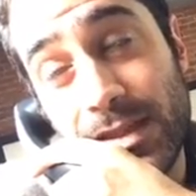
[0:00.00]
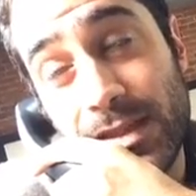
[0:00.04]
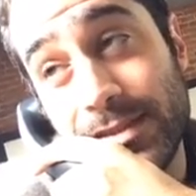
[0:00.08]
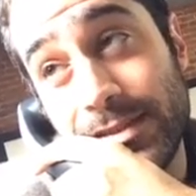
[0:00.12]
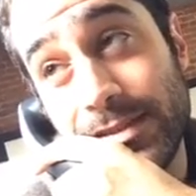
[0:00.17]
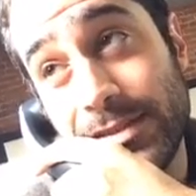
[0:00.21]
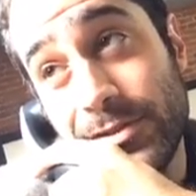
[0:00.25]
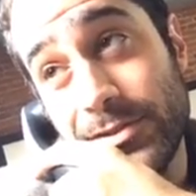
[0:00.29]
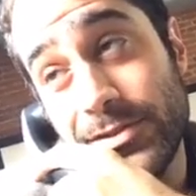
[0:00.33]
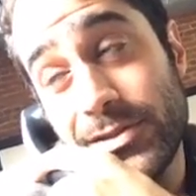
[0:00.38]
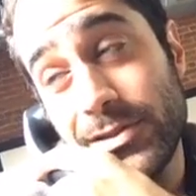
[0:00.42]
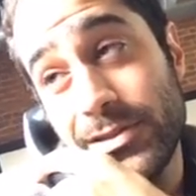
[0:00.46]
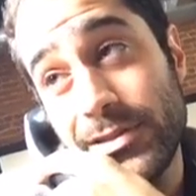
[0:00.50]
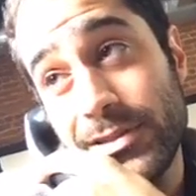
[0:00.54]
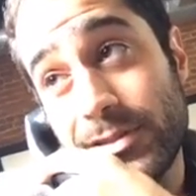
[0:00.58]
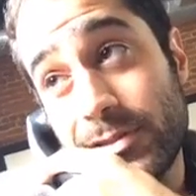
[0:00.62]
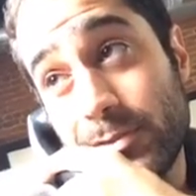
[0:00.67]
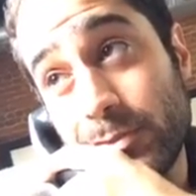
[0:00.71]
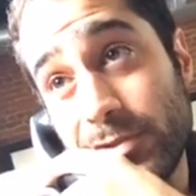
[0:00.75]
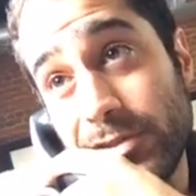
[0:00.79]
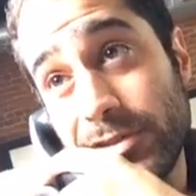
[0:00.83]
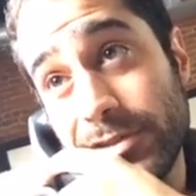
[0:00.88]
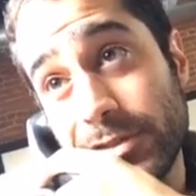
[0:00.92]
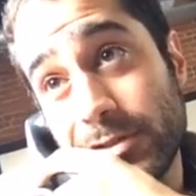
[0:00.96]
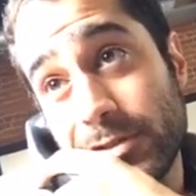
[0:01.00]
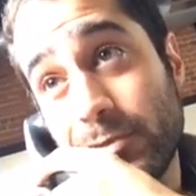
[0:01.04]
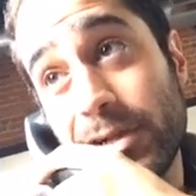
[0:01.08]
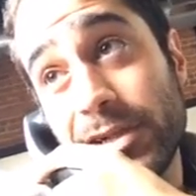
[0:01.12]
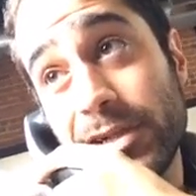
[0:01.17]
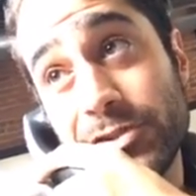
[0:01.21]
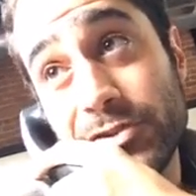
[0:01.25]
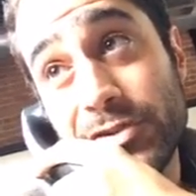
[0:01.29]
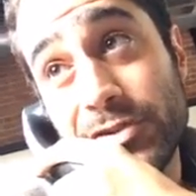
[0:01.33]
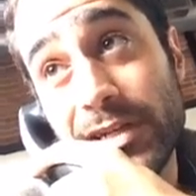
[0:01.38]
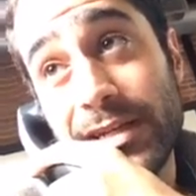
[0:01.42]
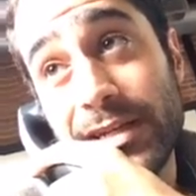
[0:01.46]
It's a really good
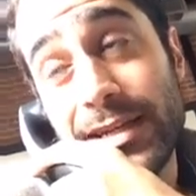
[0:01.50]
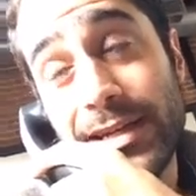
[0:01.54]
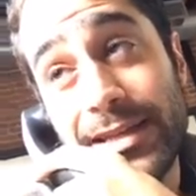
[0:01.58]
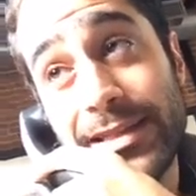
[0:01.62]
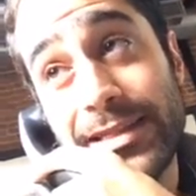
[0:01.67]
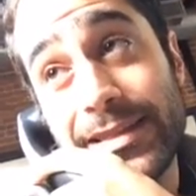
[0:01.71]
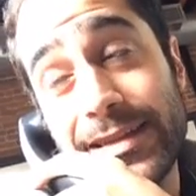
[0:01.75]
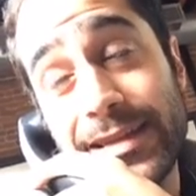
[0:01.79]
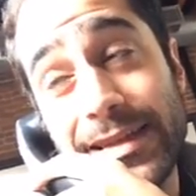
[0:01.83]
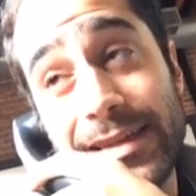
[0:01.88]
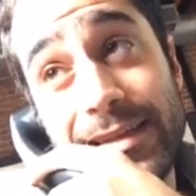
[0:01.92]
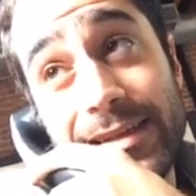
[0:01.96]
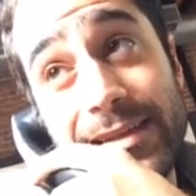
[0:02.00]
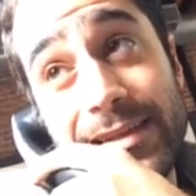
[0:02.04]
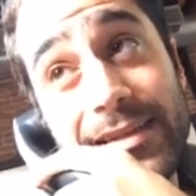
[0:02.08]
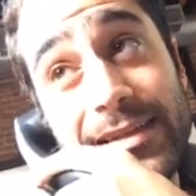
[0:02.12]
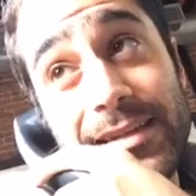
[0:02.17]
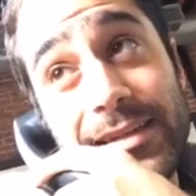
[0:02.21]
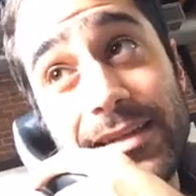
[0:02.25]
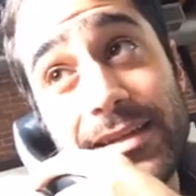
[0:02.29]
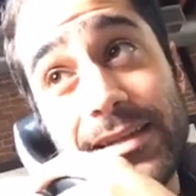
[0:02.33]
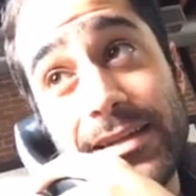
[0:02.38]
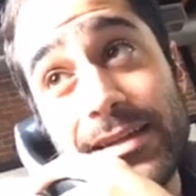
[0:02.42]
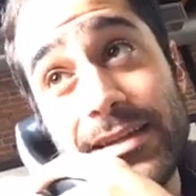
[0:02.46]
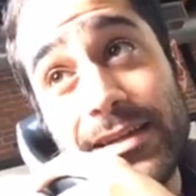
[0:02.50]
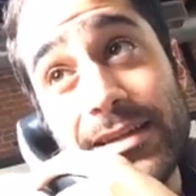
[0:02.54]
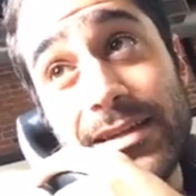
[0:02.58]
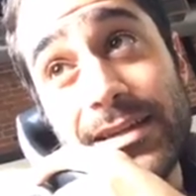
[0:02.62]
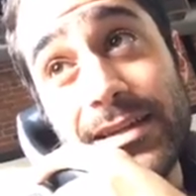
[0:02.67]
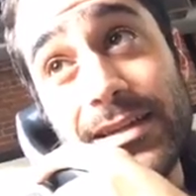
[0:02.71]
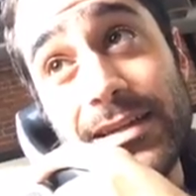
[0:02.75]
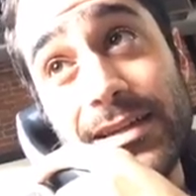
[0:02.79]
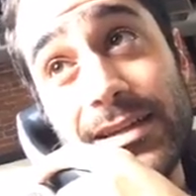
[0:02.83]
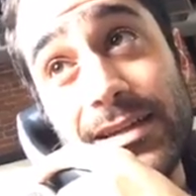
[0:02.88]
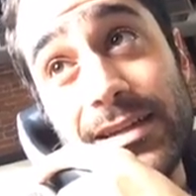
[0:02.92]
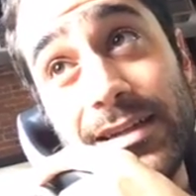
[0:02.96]
question.
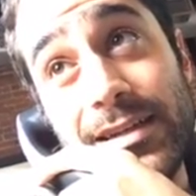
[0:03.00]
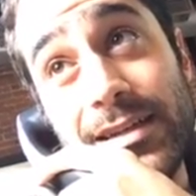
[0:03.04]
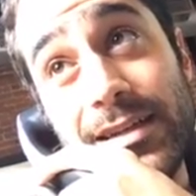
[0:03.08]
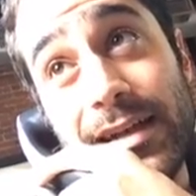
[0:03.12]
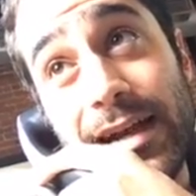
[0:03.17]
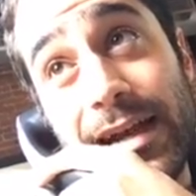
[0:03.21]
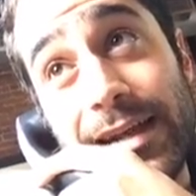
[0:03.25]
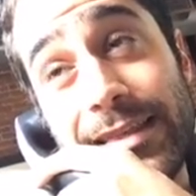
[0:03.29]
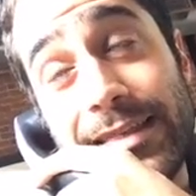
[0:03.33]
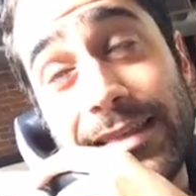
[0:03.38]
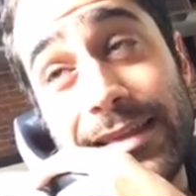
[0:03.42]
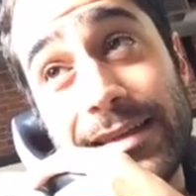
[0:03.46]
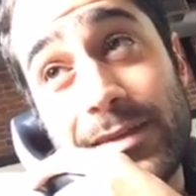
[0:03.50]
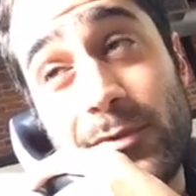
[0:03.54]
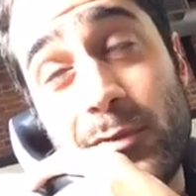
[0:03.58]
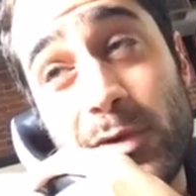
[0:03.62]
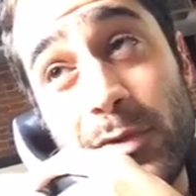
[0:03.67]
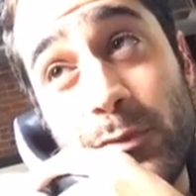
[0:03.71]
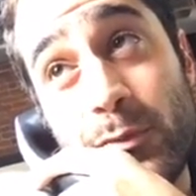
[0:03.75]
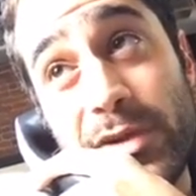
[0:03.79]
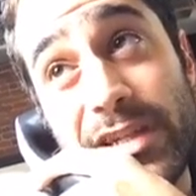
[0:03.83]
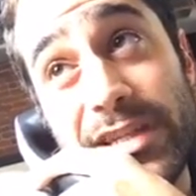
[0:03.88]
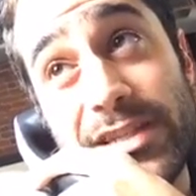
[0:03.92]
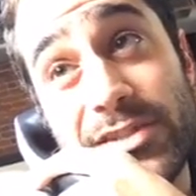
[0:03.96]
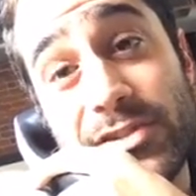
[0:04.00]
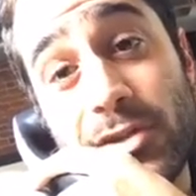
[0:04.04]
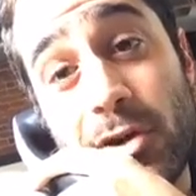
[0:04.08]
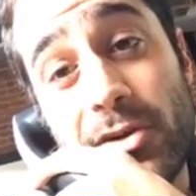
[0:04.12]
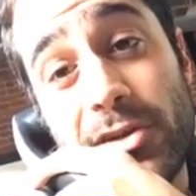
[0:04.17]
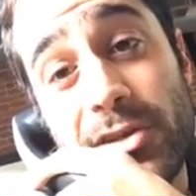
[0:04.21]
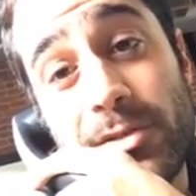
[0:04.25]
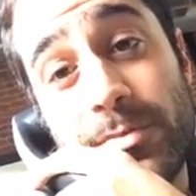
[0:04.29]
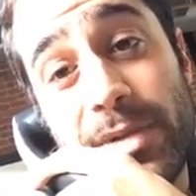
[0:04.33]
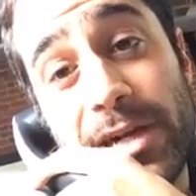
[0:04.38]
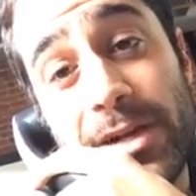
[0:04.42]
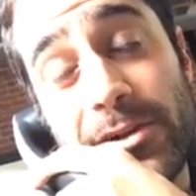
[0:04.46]
I think when we
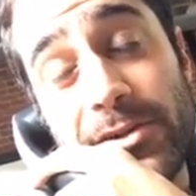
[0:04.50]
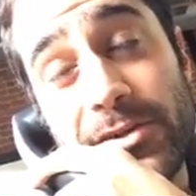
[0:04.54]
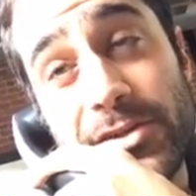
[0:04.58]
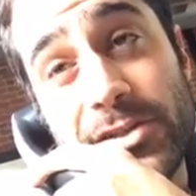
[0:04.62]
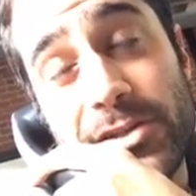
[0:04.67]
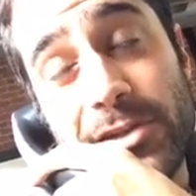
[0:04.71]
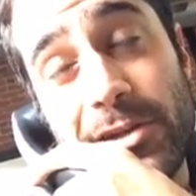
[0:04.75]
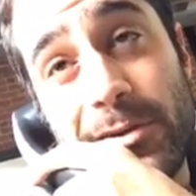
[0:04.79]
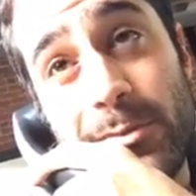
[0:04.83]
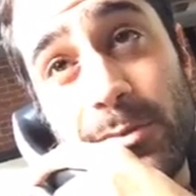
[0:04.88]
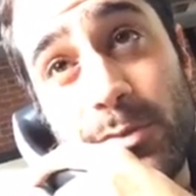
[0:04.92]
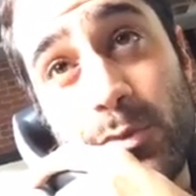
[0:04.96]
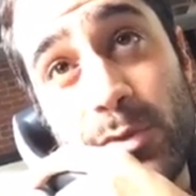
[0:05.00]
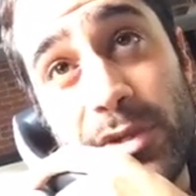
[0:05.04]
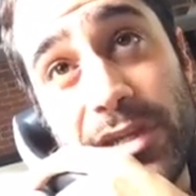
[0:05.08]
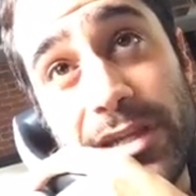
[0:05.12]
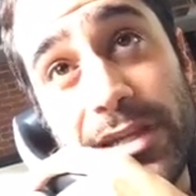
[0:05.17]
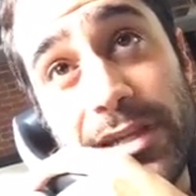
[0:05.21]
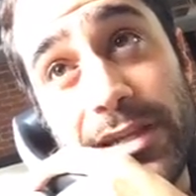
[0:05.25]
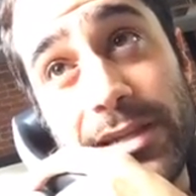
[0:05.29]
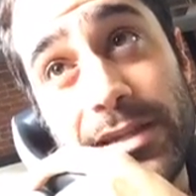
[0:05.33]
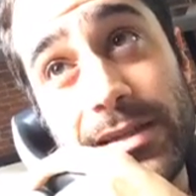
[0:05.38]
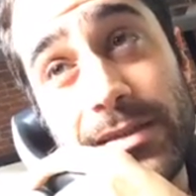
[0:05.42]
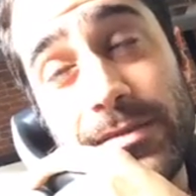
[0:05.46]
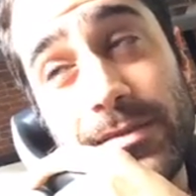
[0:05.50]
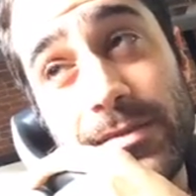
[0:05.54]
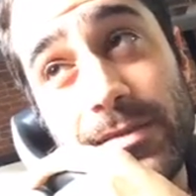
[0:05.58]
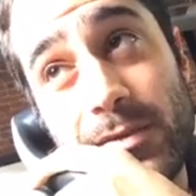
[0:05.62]
started Periscope, we,